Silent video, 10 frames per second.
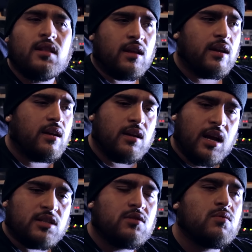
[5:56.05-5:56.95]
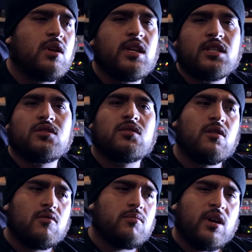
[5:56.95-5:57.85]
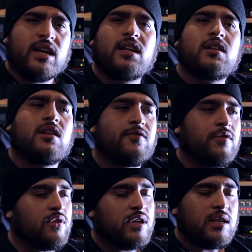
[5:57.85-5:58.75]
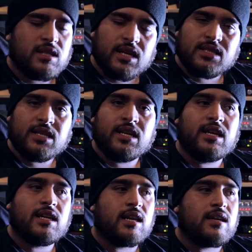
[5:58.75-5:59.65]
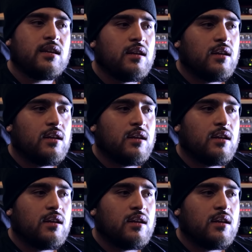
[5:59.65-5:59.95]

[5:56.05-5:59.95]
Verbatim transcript: like I just want to let you know bro I got love for you and I was like dang like